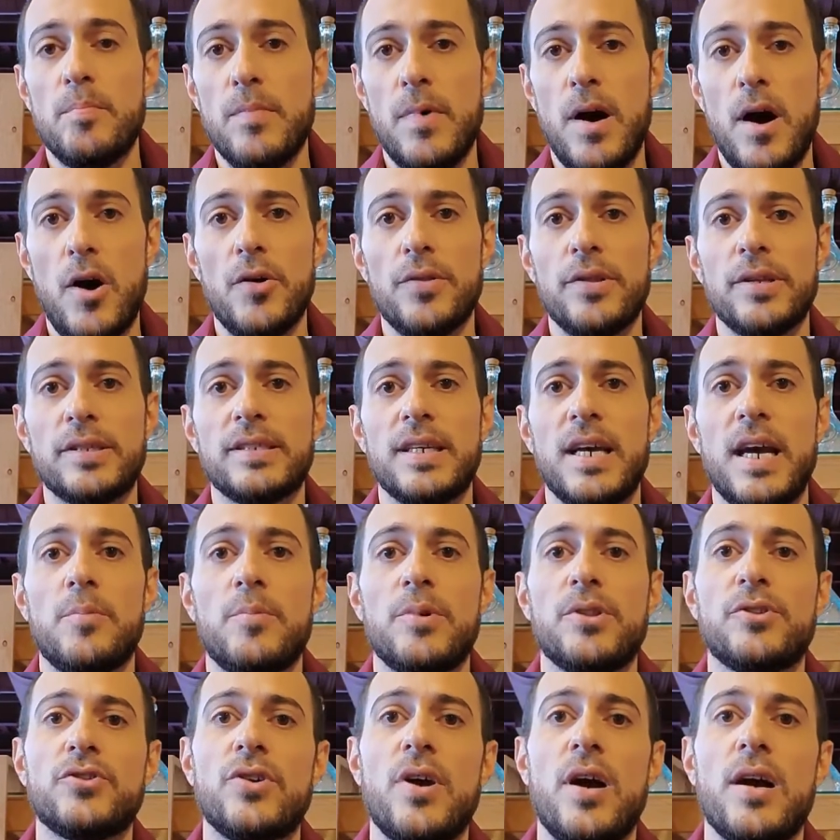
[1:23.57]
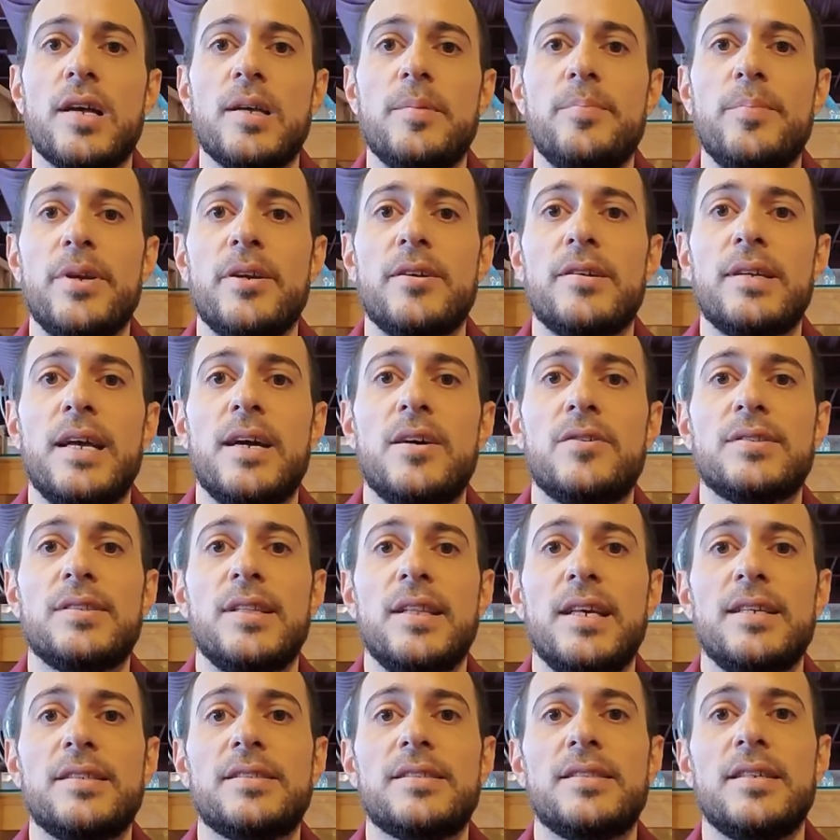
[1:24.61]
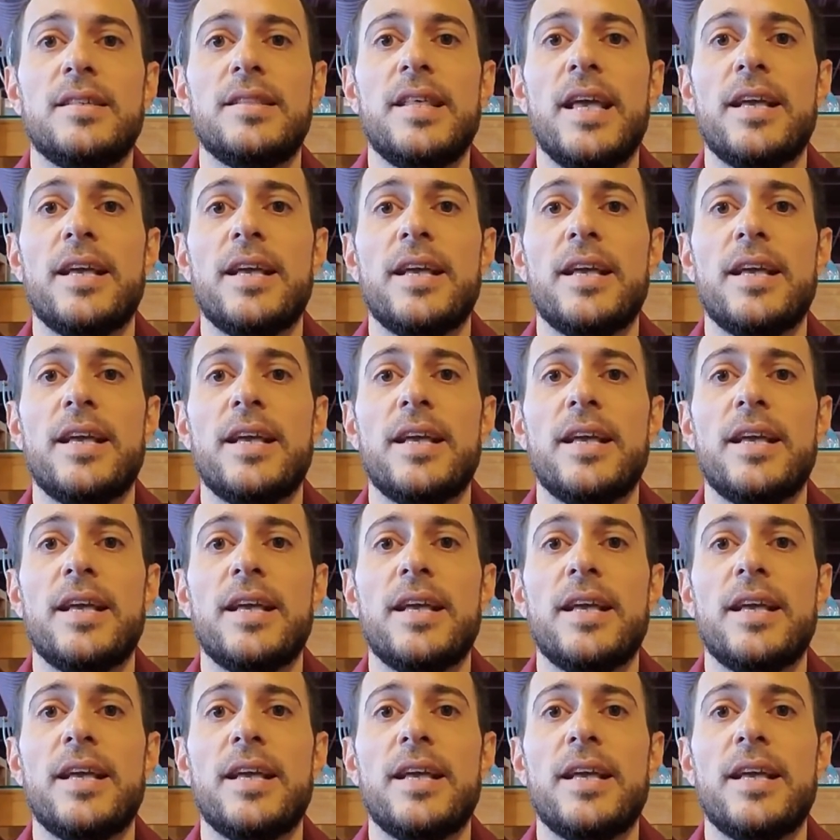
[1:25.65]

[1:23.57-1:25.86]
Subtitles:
all the time with Trockenbeerenauslese,